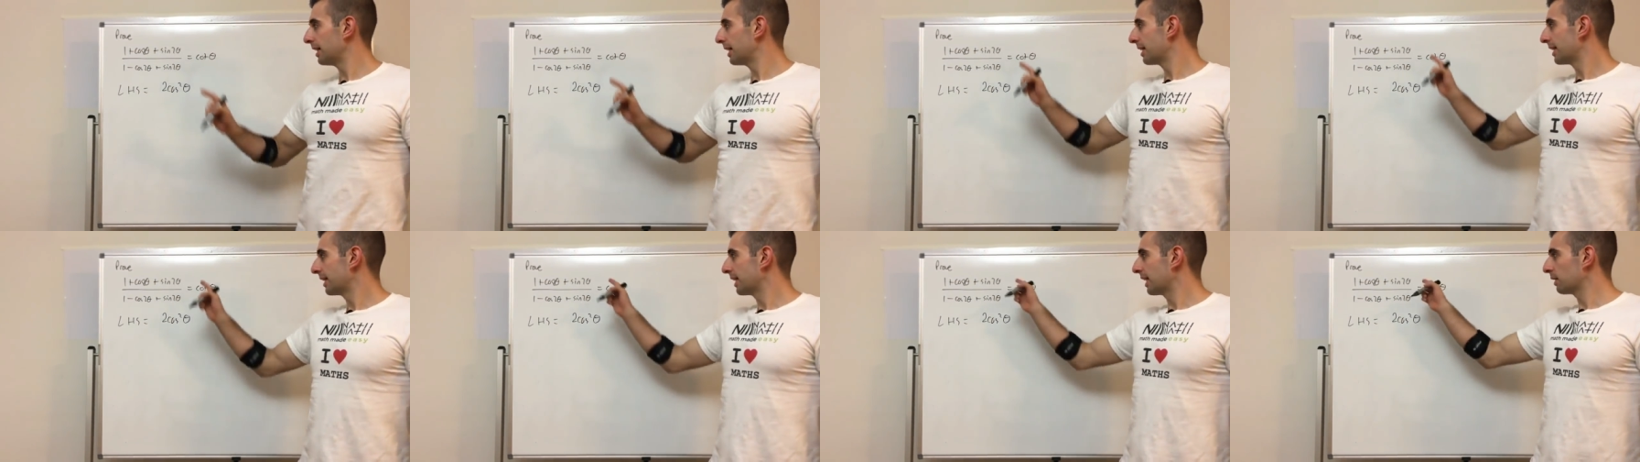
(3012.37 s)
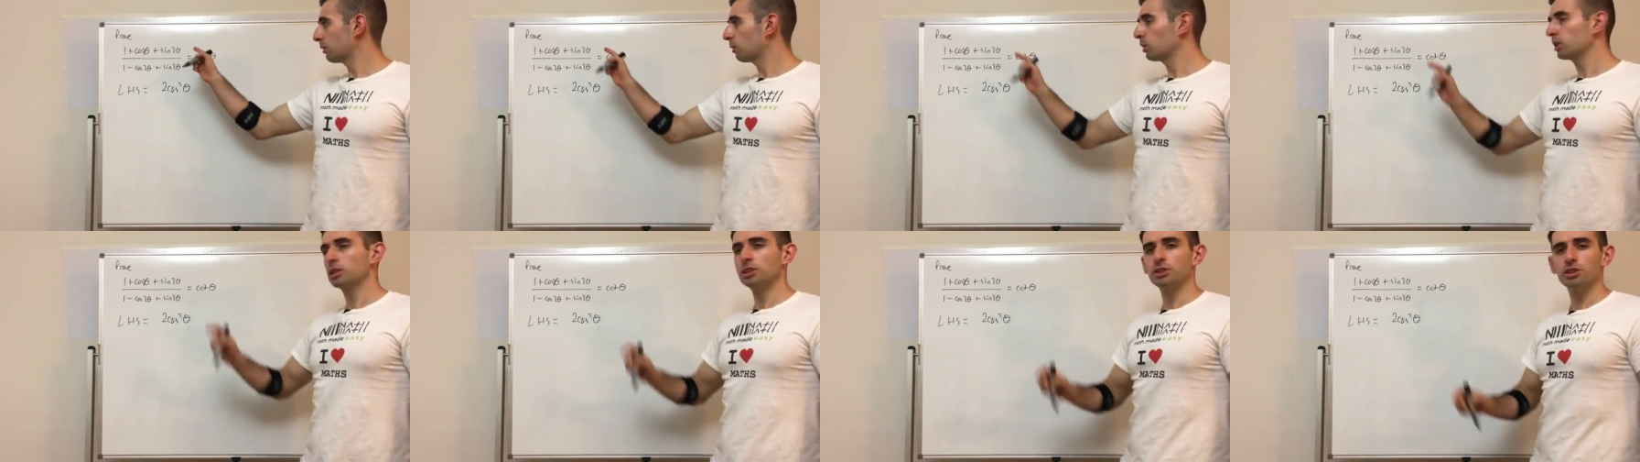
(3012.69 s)

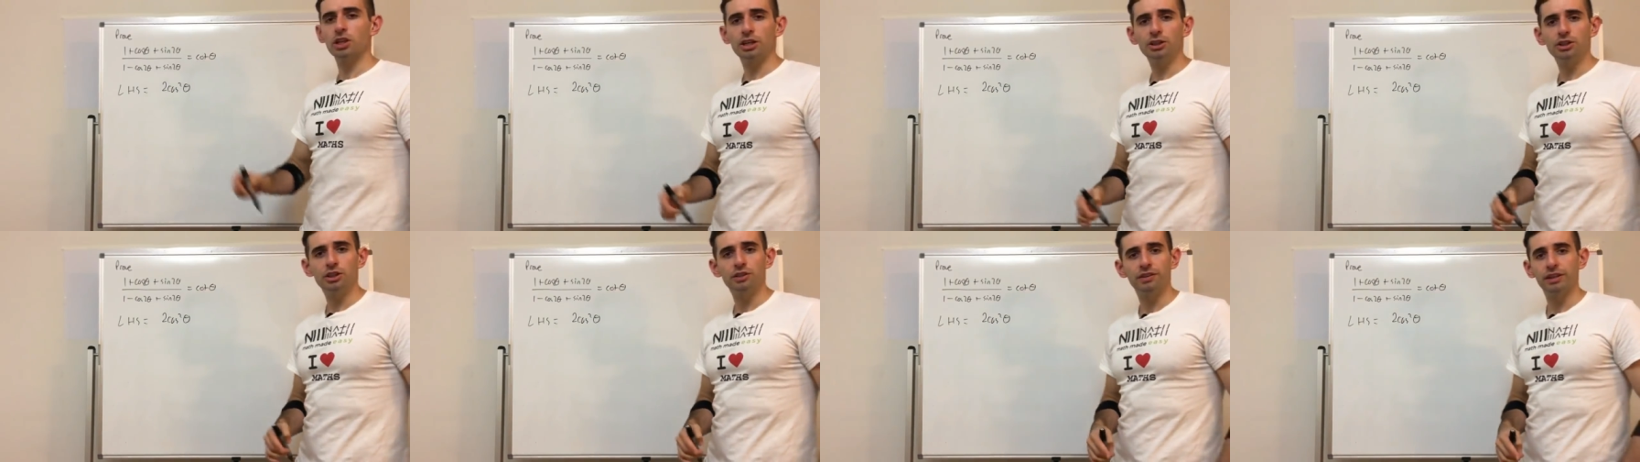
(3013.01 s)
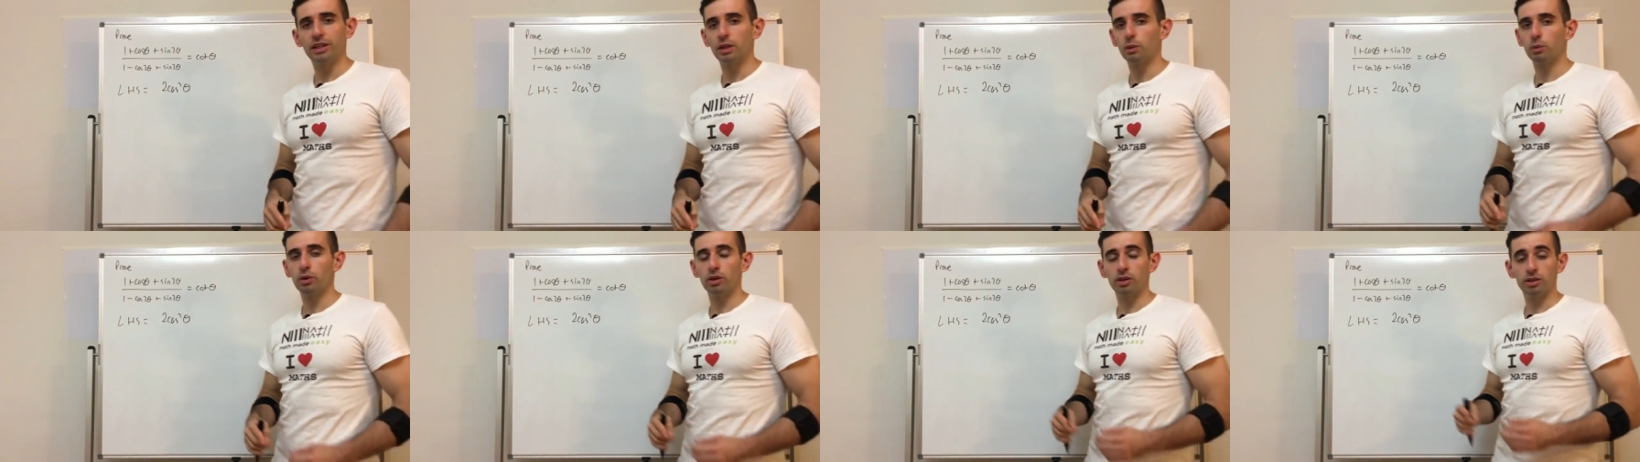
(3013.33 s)
Now what's sine 2
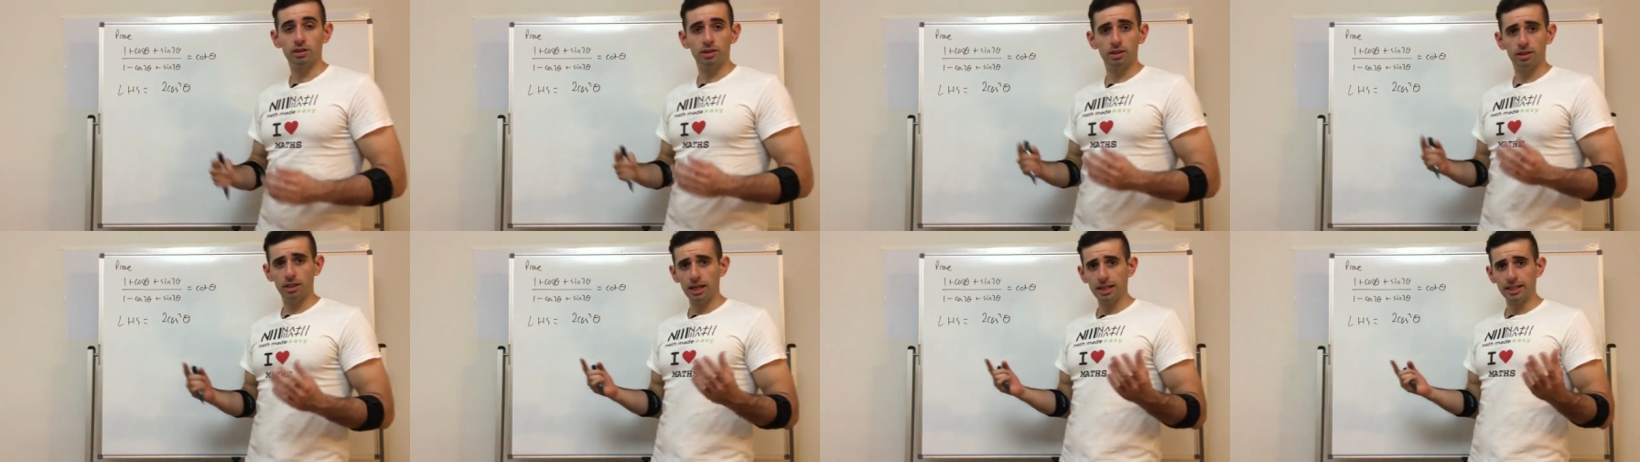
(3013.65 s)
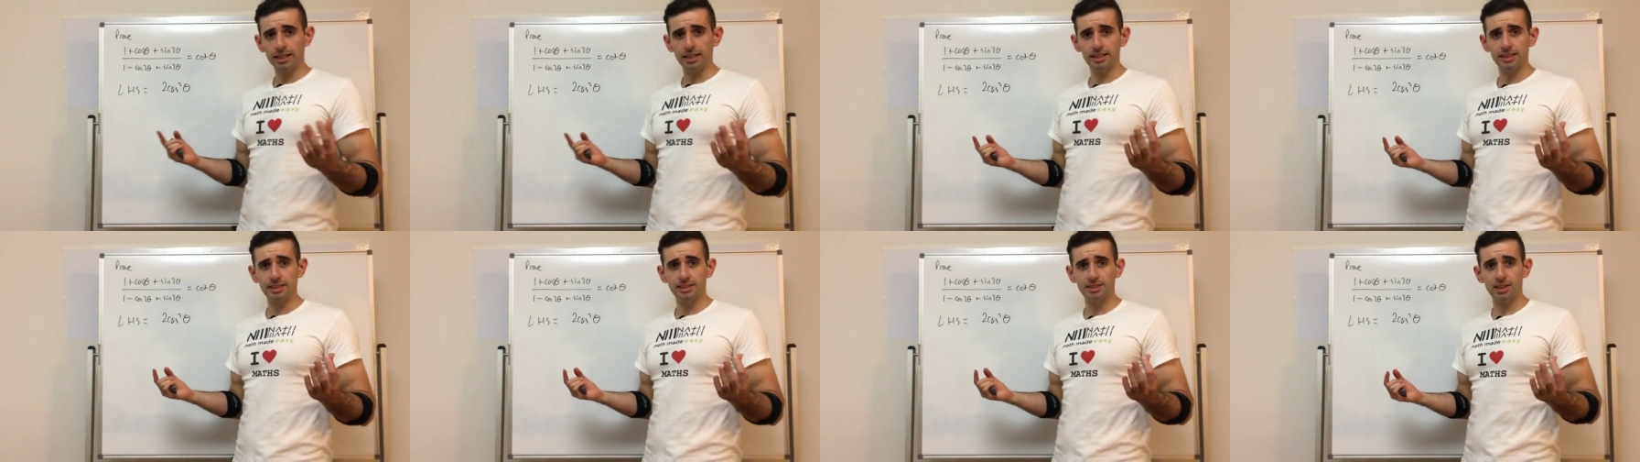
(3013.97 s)
theta? Well,
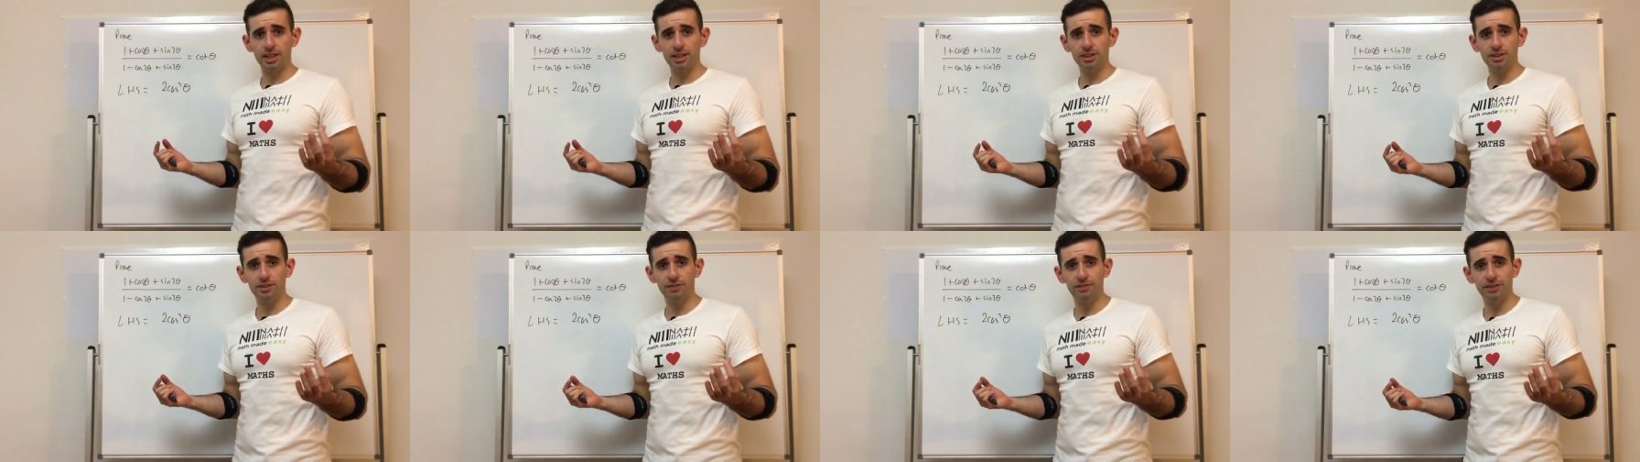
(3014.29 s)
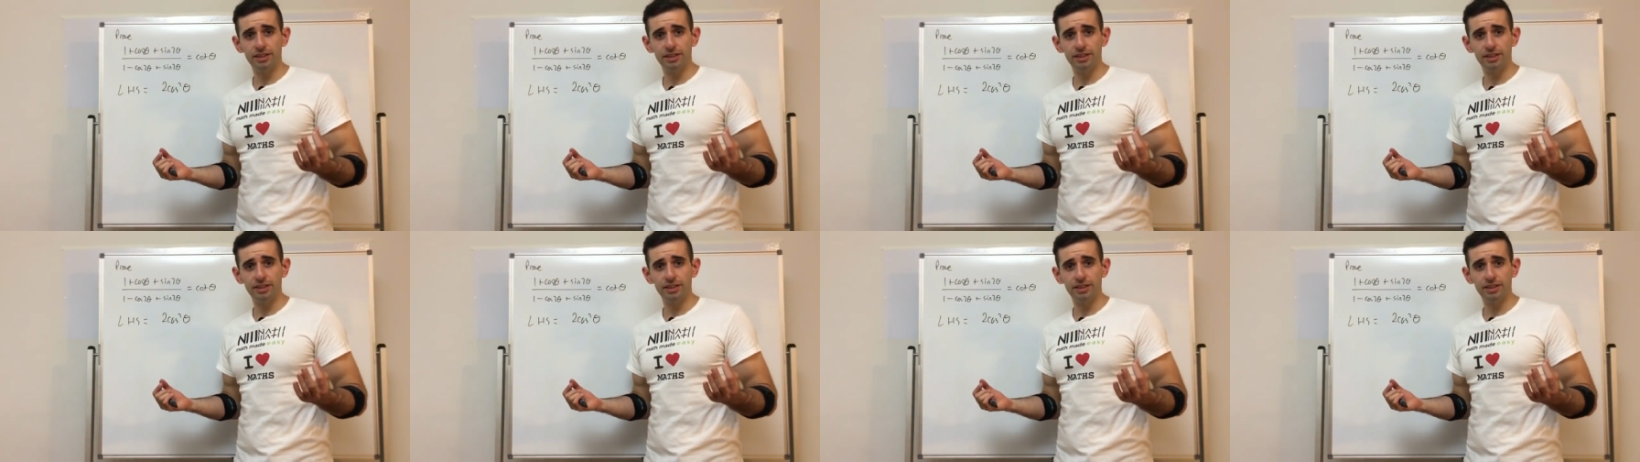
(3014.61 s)
luckily sine 2